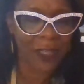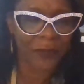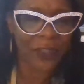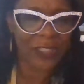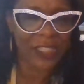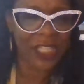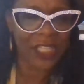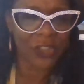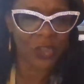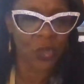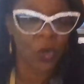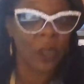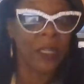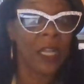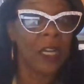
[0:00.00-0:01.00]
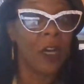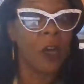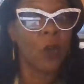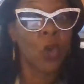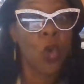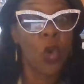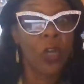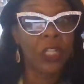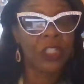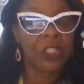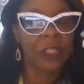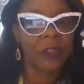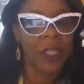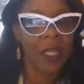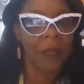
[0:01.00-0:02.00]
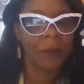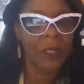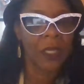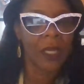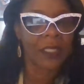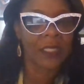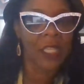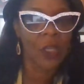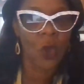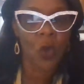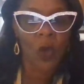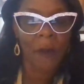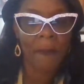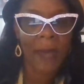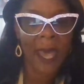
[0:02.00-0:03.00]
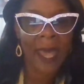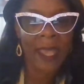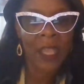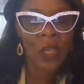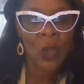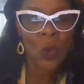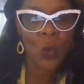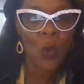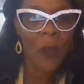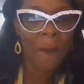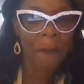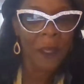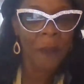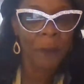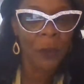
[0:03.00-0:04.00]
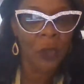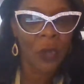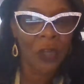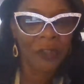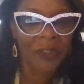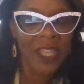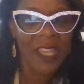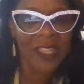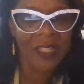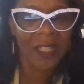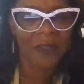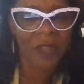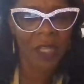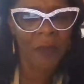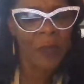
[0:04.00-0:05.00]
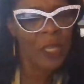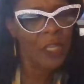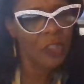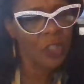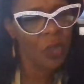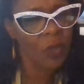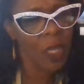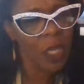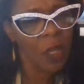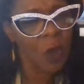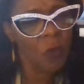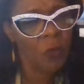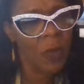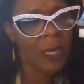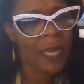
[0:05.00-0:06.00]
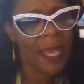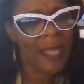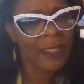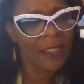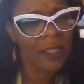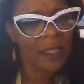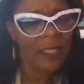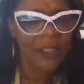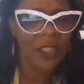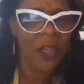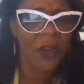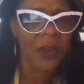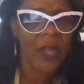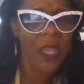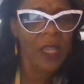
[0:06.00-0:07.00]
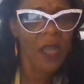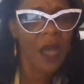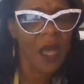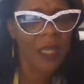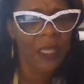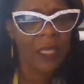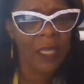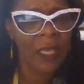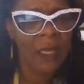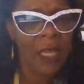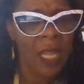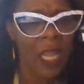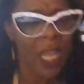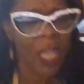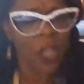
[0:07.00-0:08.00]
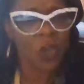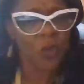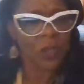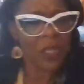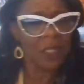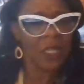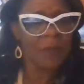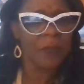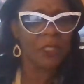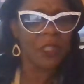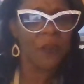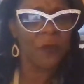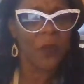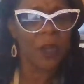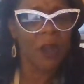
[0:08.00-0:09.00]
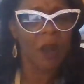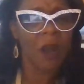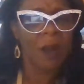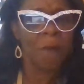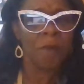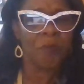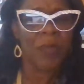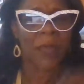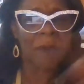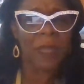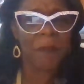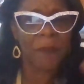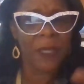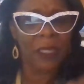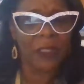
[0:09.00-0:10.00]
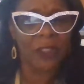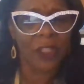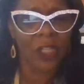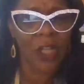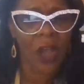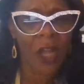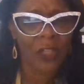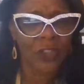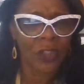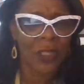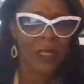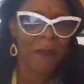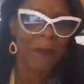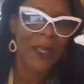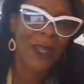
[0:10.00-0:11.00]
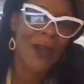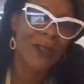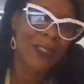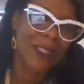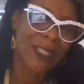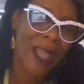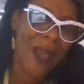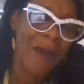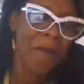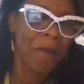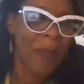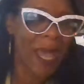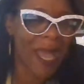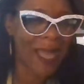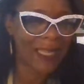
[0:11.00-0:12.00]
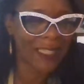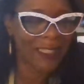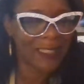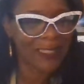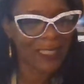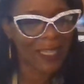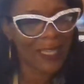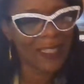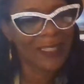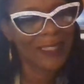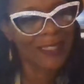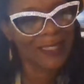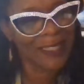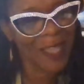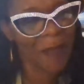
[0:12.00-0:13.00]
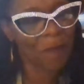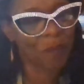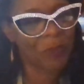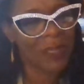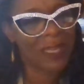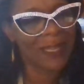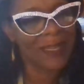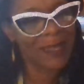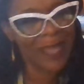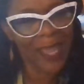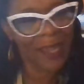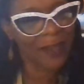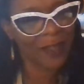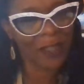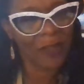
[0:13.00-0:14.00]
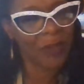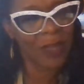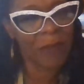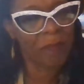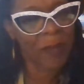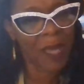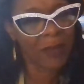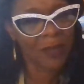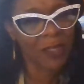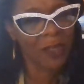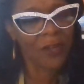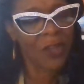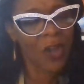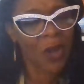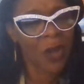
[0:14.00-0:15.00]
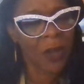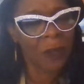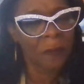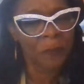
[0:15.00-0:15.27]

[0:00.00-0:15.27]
attention, or according to them, because they're going by what people are thinking of them. So they go run out, turn a car in, and go get them a different car that may be a little larger because somebody said something negative about their car.